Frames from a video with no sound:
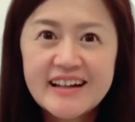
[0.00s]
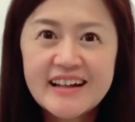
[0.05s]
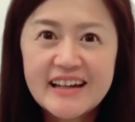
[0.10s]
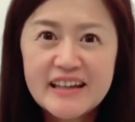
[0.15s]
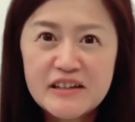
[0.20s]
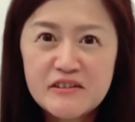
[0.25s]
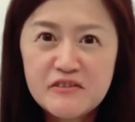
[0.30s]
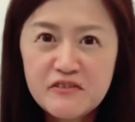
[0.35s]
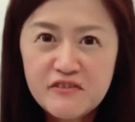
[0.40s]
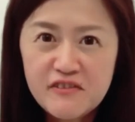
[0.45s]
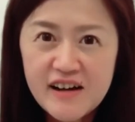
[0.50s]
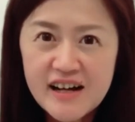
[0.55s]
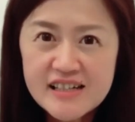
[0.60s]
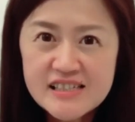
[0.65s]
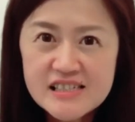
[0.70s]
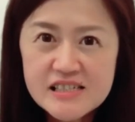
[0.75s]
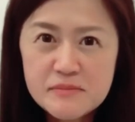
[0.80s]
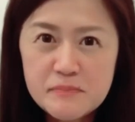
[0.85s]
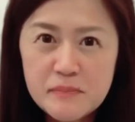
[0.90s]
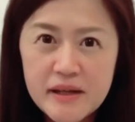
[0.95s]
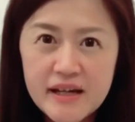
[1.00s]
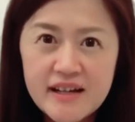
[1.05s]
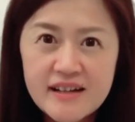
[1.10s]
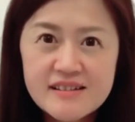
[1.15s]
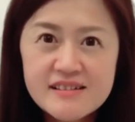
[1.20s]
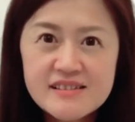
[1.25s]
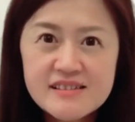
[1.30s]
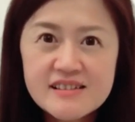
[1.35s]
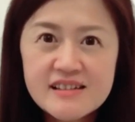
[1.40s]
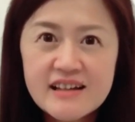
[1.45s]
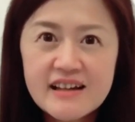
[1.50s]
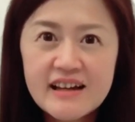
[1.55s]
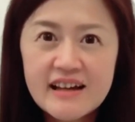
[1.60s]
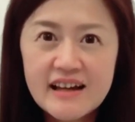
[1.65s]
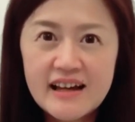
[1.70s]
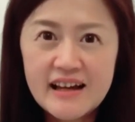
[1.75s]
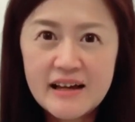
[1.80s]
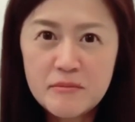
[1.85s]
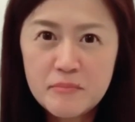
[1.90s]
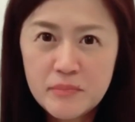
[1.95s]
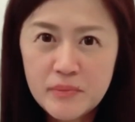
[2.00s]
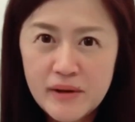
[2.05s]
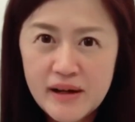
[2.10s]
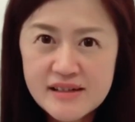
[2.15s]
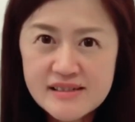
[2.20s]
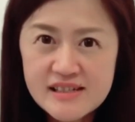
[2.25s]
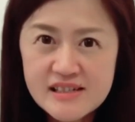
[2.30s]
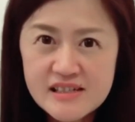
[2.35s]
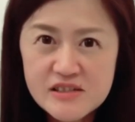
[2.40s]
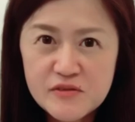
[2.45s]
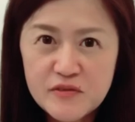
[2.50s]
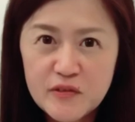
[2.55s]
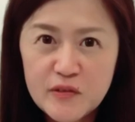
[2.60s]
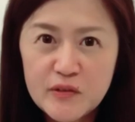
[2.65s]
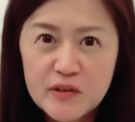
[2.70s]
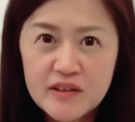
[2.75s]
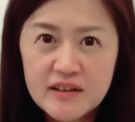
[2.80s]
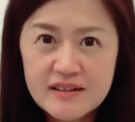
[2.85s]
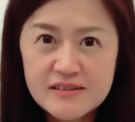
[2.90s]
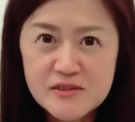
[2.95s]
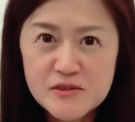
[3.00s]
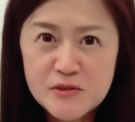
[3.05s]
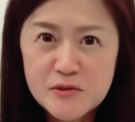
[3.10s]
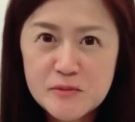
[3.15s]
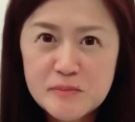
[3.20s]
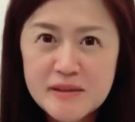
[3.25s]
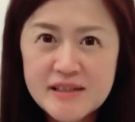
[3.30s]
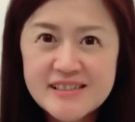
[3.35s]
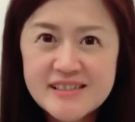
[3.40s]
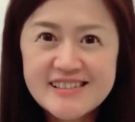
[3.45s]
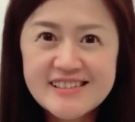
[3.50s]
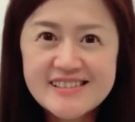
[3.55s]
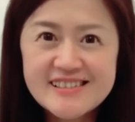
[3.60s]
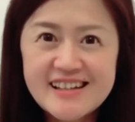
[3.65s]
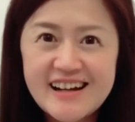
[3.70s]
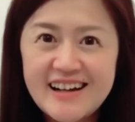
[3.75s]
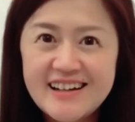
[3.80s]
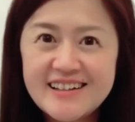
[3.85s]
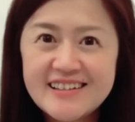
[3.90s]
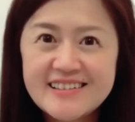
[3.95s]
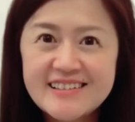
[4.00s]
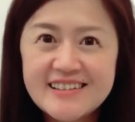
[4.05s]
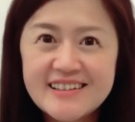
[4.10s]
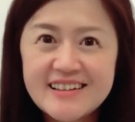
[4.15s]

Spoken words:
In a fast-paced and processed food consuming society,